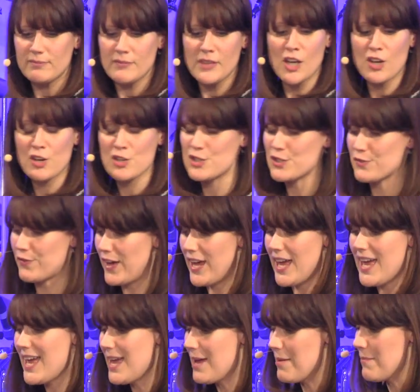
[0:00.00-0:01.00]
Because for
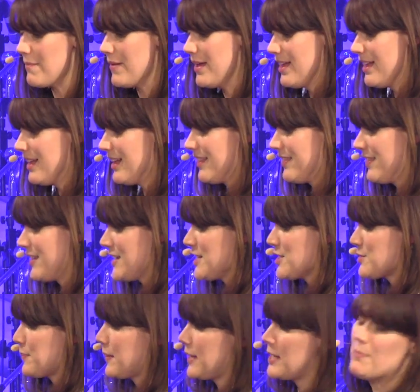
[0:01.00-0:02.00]
him,
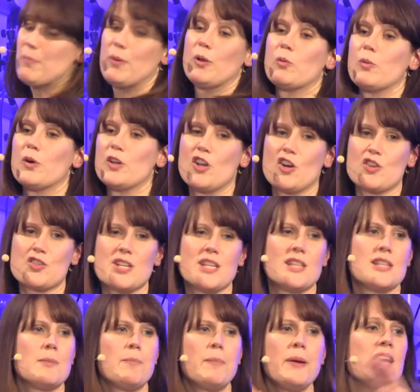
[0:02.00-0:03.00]
these people were not in
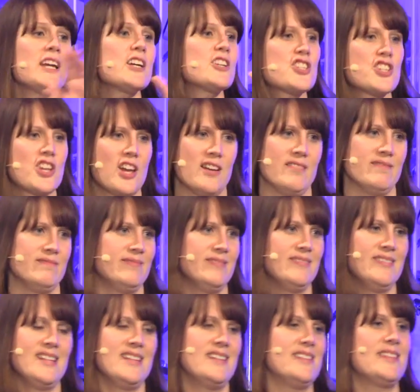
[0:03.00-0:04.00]
the picture.
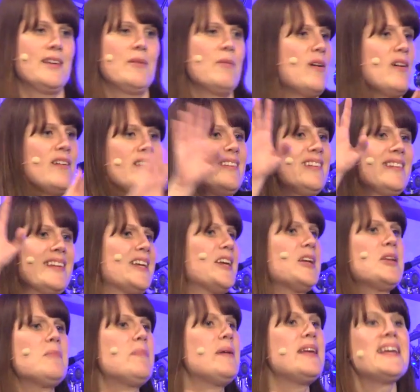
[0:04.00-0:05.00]
They weren't
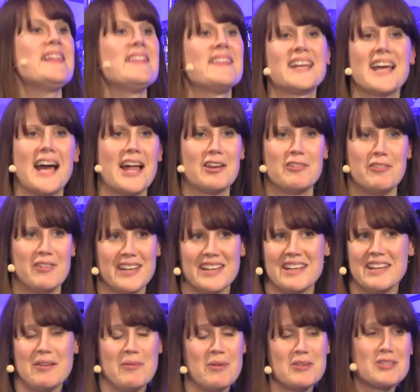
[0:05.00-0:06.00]
going to be in the gallery.
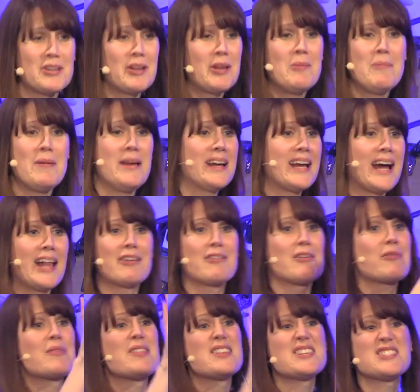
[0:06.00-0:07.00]
It wasn't going to be a gallery
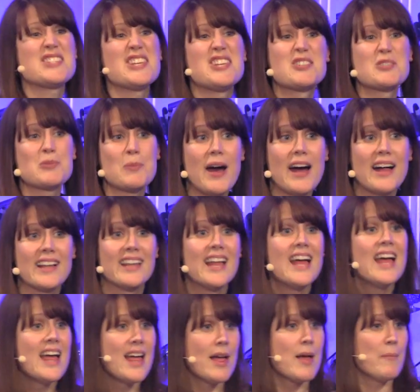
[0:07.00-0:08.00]
with this in as well,
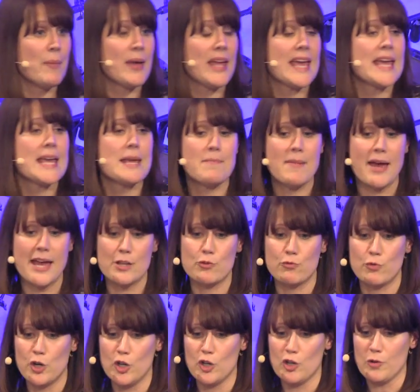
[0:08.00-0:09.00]
but he made
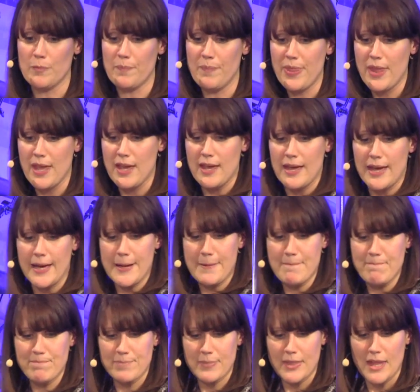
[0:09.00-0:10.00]
room. Um,